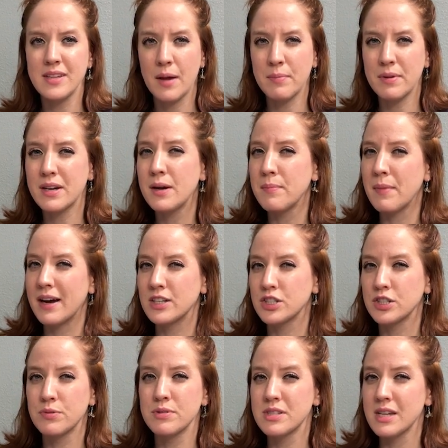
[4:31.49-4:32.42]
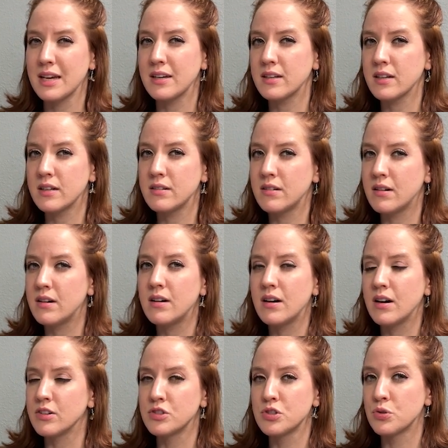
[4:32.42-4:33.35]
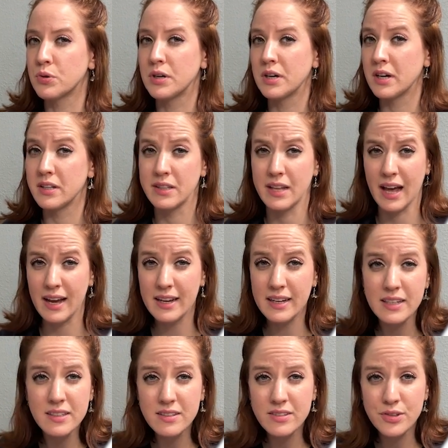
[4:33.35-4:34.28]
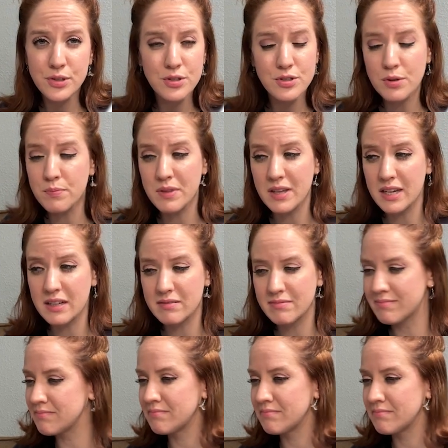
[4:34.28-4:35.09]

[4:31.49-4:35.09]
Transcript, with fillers: I'm gonna imagine it was like a story online or something.